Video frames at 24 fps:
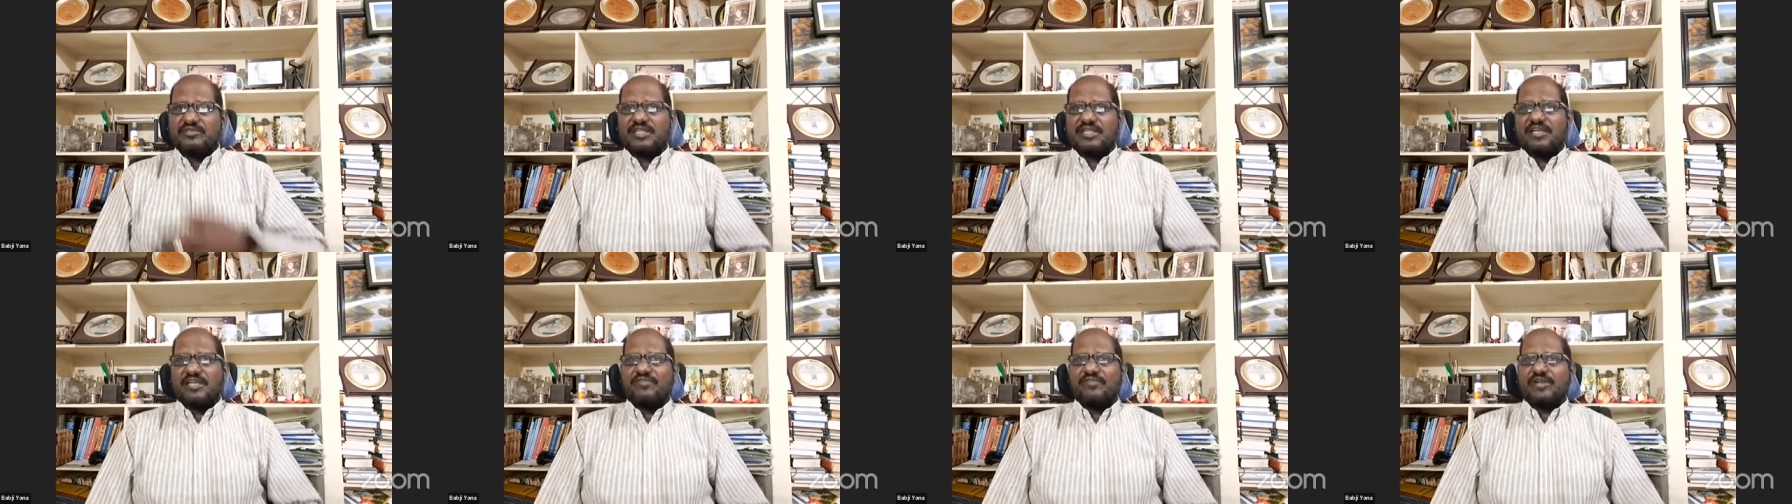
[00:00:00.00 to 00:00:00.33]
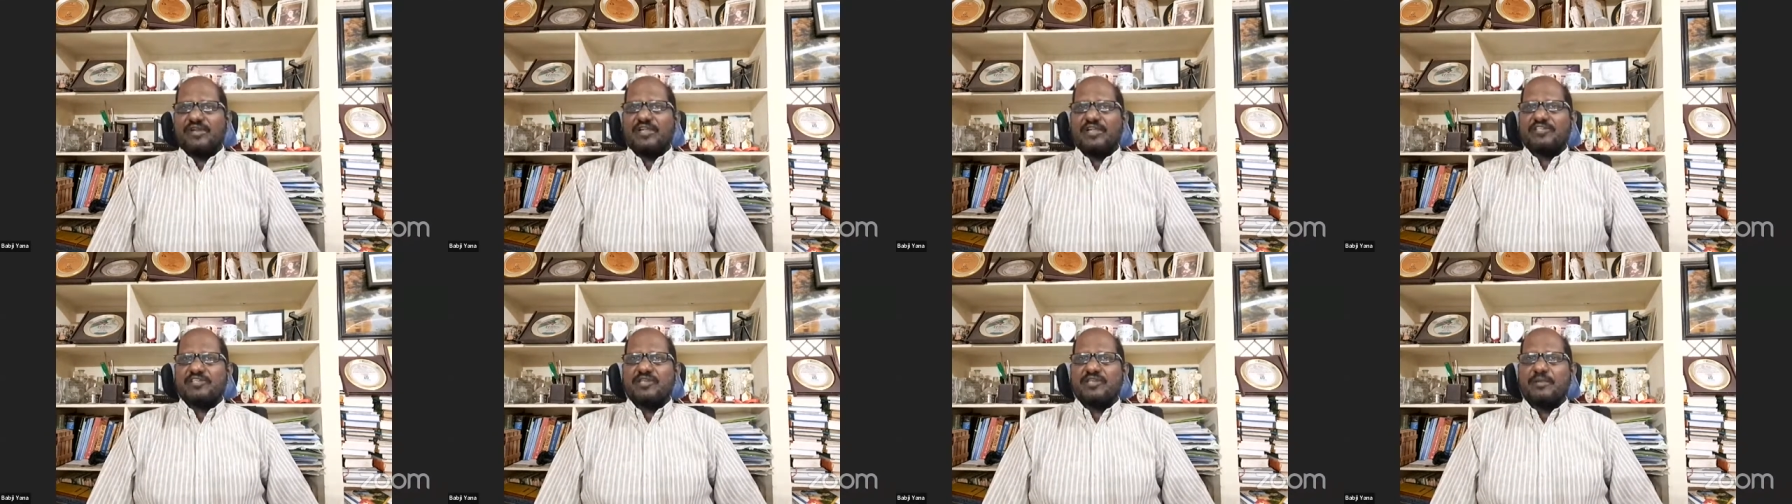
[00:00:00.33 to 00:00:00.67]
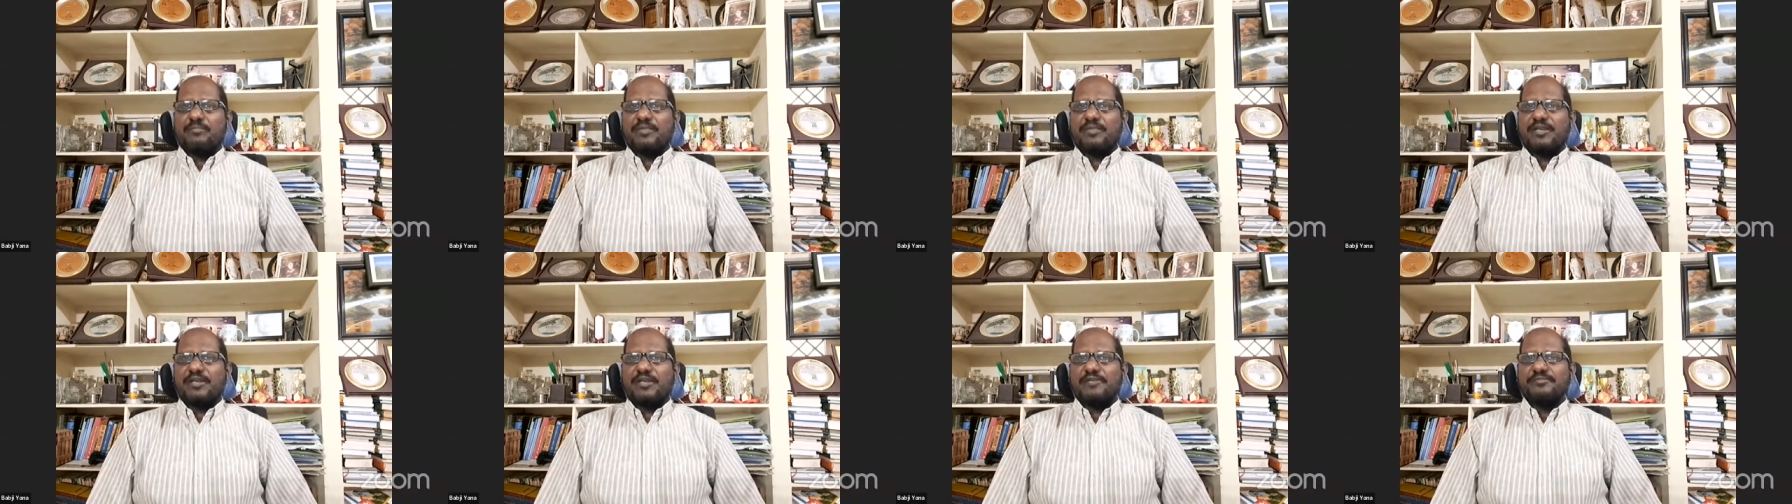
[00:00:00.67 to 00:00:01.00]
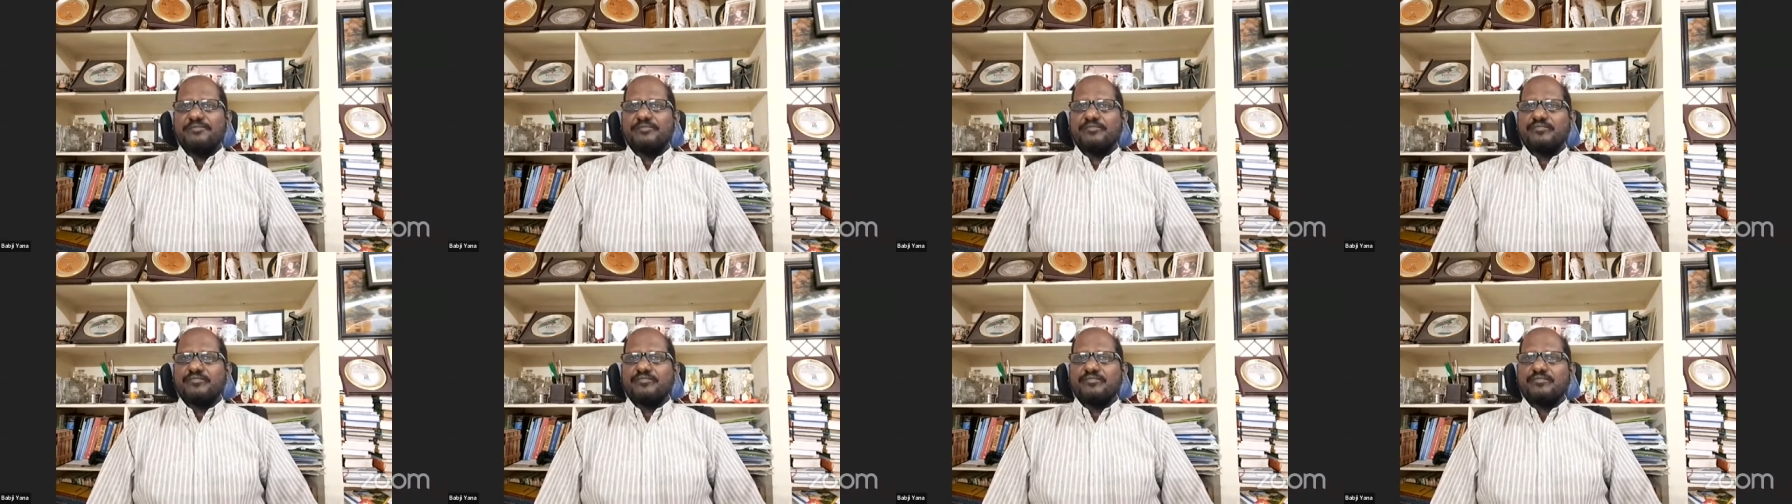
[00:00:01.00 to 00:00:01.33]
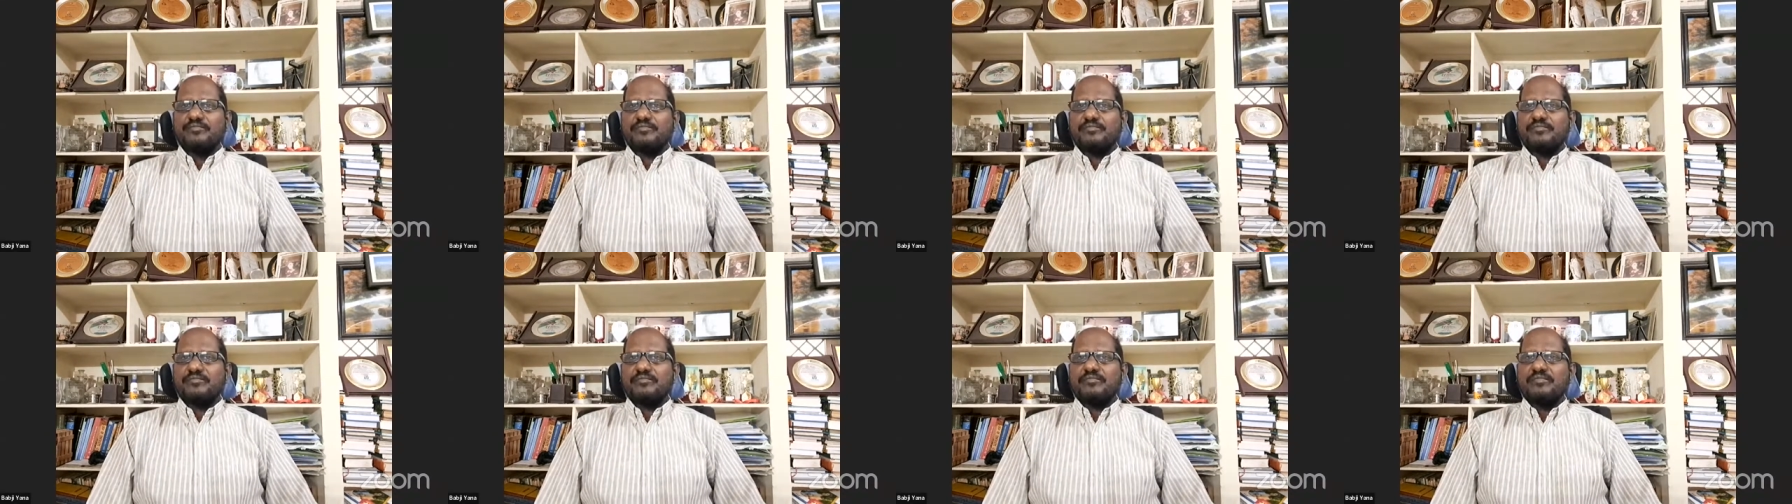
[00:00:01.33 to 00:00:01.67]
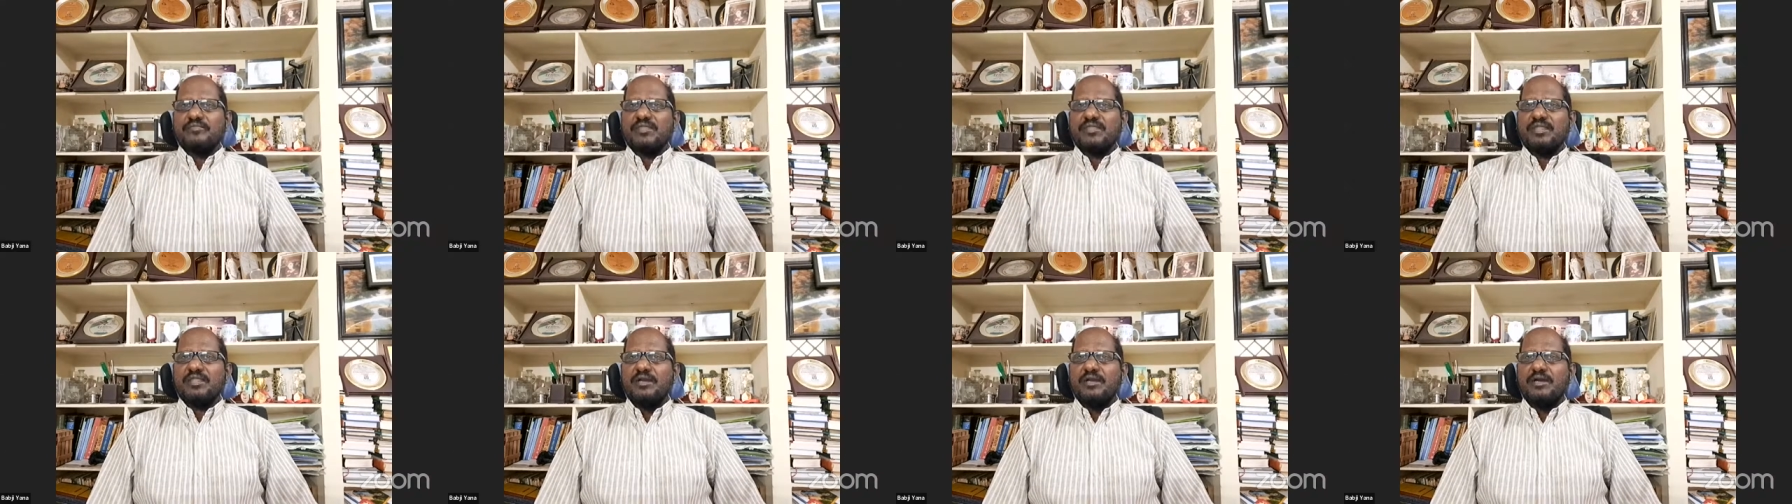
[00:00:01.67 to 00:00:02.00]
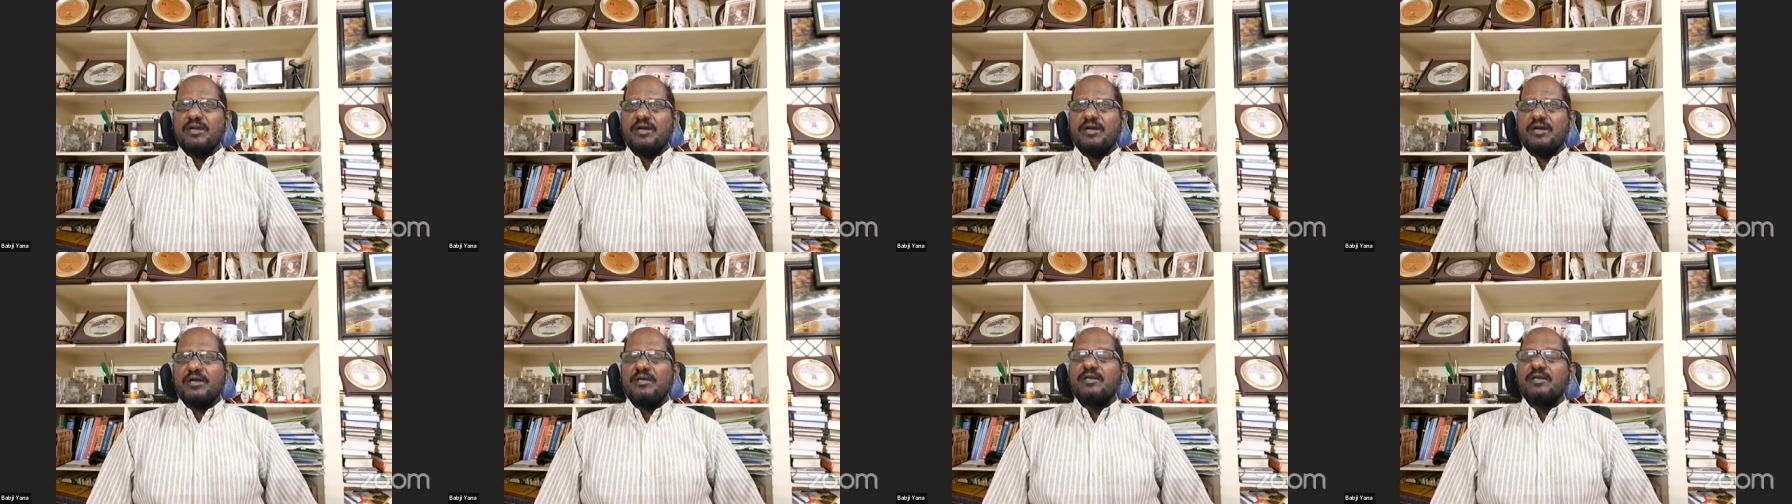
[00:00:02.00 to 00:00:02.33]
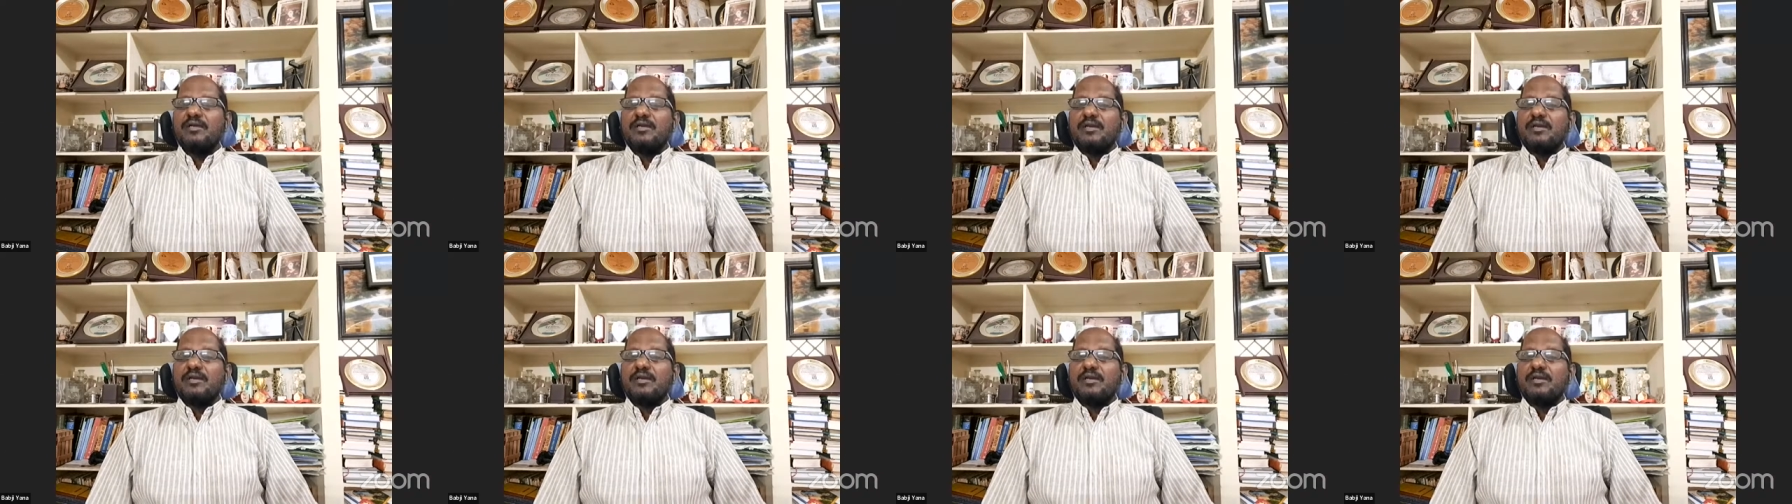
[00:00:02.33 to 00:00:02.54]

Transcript: Take for example, uh,